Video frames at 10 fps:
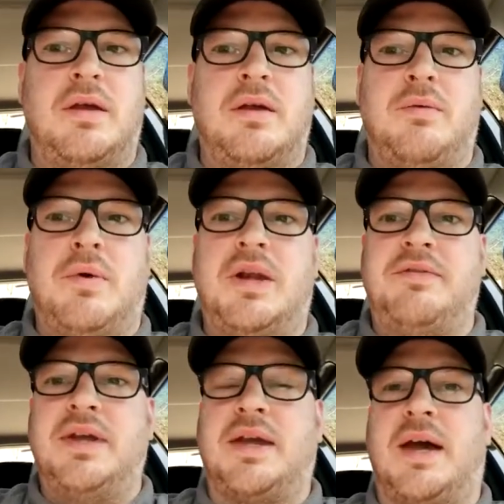Whenever
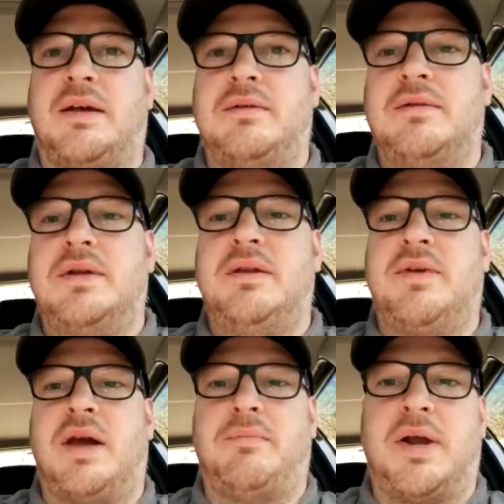you can, leave your
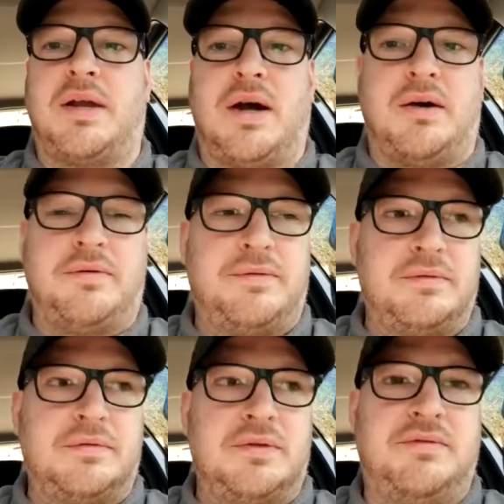handbrake off.
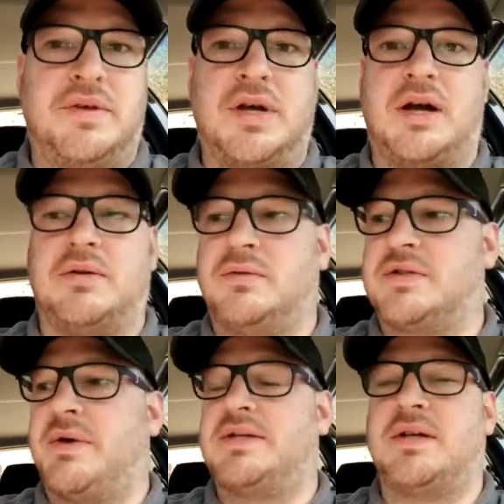If you've got an
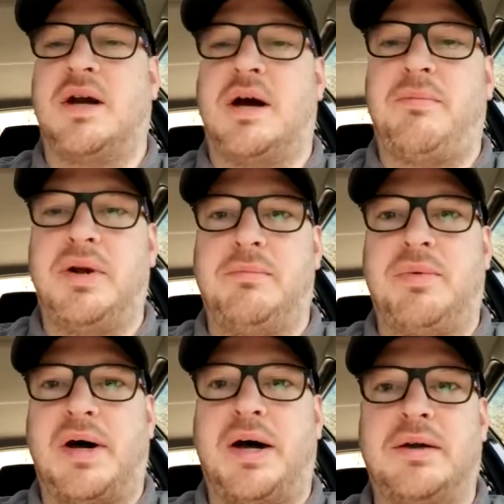automatic car, put it in
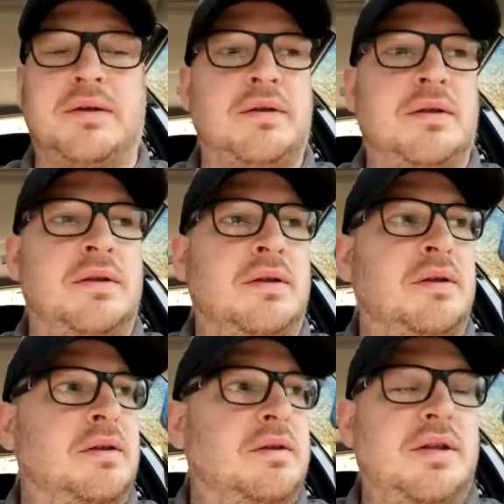park,
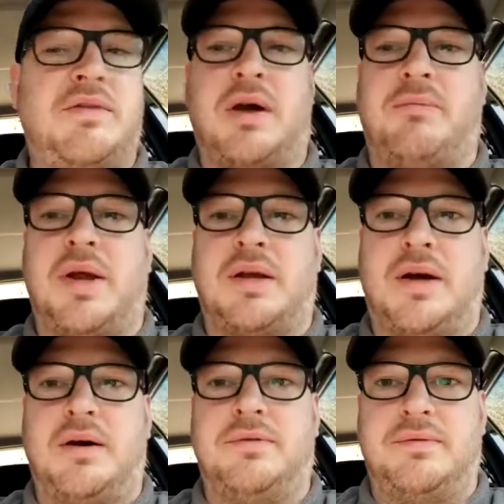leave your handbrake
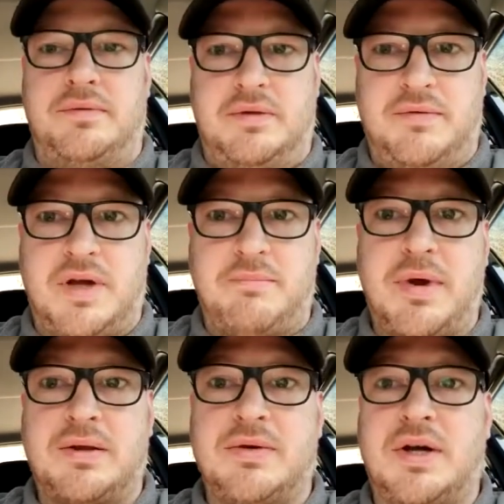off. If you've got a
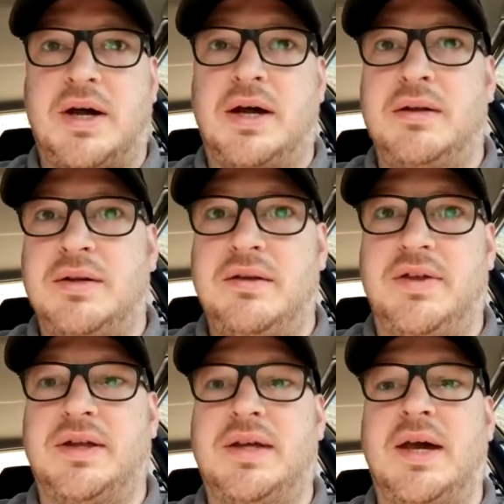manual car, leave it
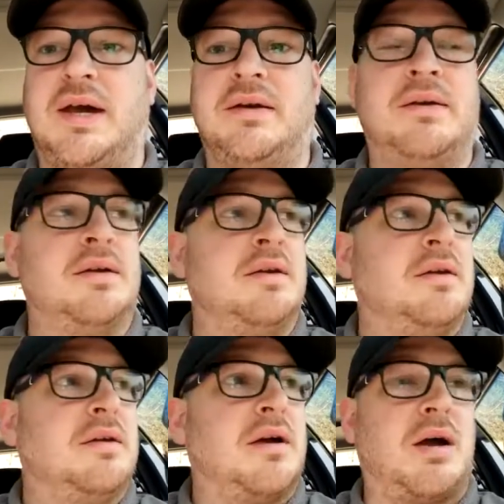in gear,
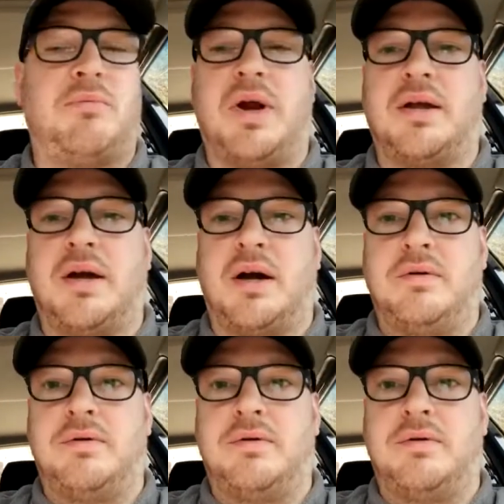handbrake off.